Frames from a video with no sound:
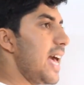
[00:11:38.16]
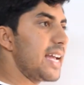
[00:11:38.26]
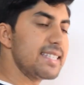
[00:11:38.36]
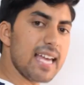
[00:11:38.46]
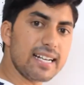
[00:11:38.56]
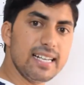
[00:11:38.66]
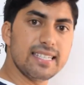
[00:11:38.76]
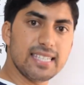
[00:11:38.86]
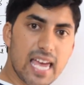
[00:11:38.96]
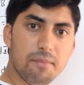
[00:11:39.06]
exactly
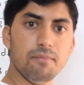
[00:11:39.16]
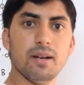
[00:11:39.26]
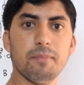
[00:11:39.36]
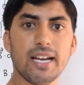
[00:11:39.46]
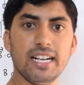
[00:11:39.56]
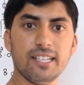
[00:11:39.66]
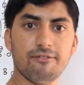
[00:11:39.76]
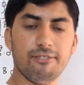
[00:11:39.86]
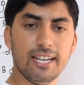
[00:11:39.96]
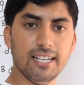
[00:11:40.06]
same magnetic
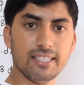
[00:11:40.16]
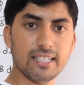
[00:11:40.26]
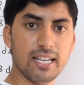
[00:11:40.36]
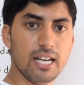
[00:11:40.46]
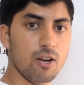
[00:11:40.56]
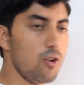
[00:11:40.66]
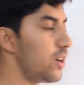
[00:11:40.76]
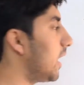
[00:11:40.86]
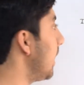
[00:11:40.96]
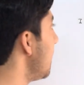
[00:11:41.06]
field,
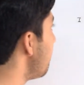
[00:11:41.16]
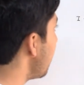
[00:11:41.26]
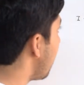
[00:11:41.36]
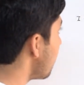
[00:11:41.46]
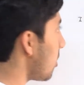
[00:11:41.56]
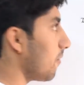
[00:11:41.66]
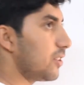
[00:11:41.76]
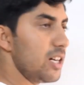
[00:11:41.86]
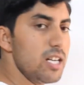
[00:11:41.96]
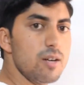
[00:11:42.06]
okay, because of
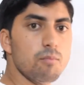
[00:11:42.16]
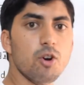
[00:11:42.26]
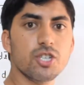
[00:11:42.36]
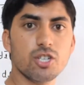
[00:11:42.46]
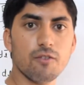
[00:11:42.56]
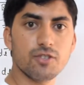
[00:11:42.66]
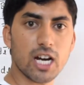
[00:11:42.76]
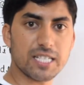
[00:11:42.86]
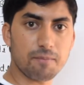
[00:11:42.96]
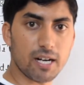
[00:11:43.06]
the motion of
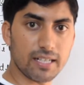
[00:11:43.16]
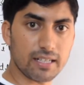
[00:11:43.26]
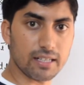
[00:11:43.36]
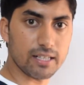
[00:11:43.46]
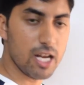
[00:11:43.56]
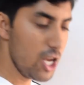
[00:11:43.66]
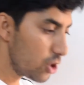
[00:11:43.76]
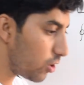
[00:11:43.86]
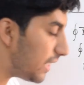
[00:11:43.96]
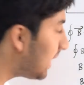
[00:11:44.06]
charged particle. So it